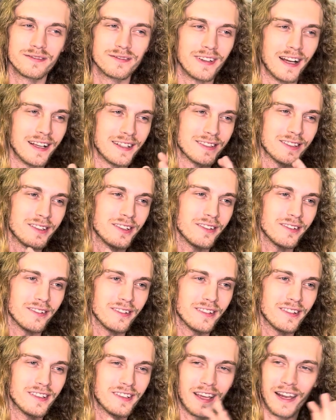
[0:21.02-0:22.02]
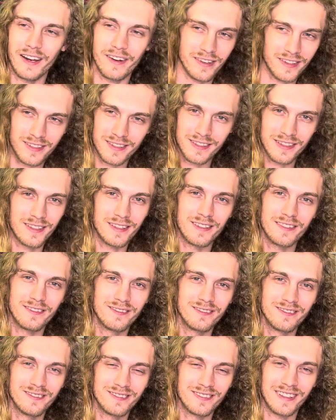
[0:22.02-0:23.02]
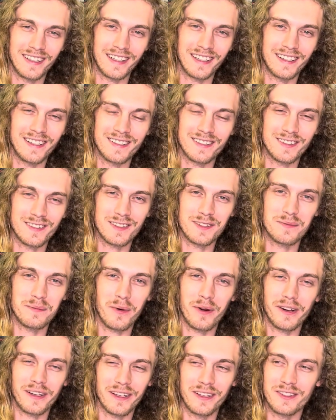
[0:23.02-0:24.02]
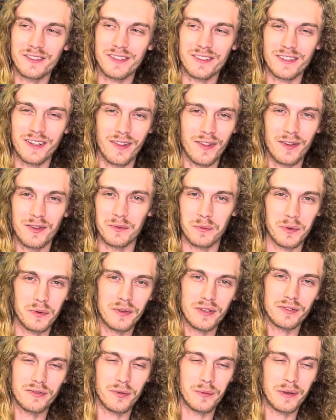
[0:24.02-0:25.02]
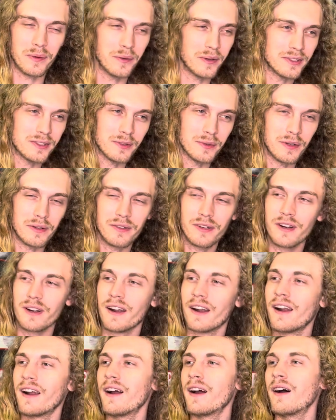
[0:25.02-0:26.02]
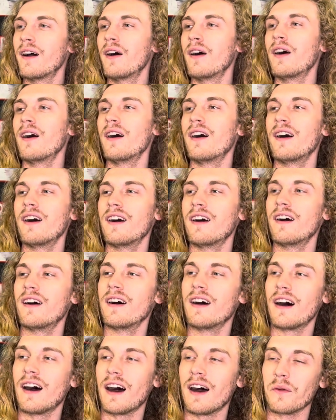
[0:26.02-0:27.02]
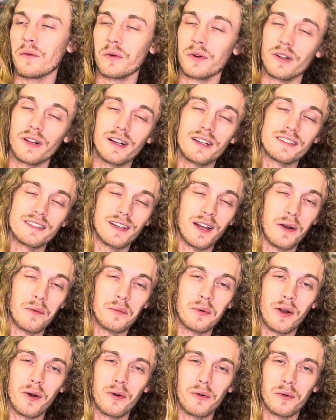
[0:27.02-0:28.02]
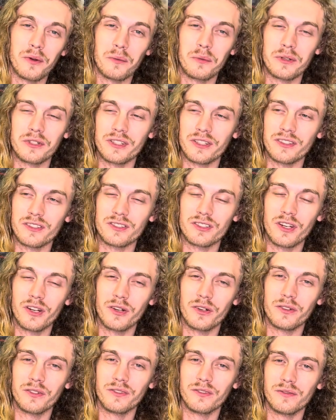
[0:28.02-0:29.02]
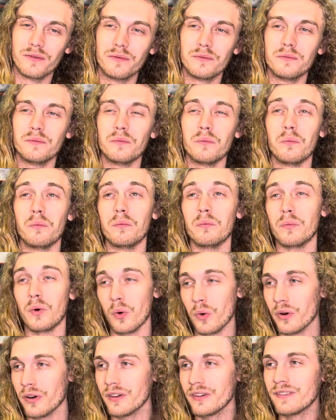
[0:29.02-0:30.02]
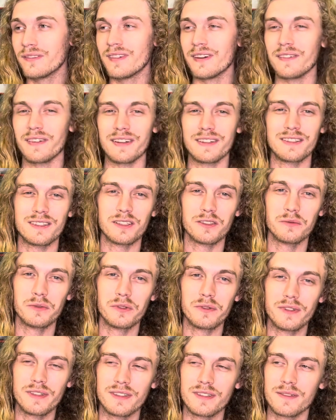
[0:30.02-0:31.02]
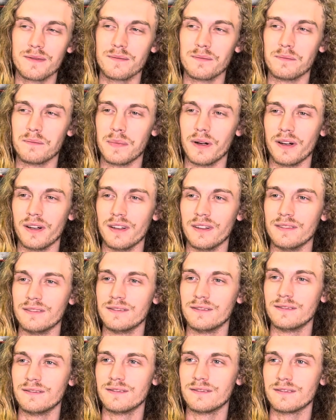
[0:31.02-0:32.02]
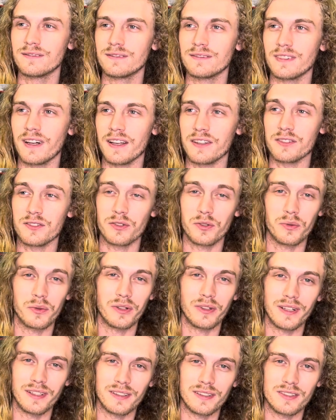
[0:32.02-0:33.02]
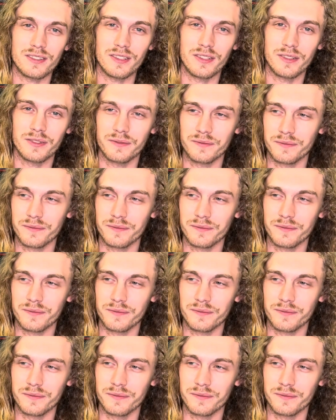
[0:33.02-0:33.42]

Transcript: I still don't care to see them. Like, it doesn't spark interest in those movies for me whatsoever. I realize that I probably would appreciate the show more if I'd seen the movies, but I still really like the show.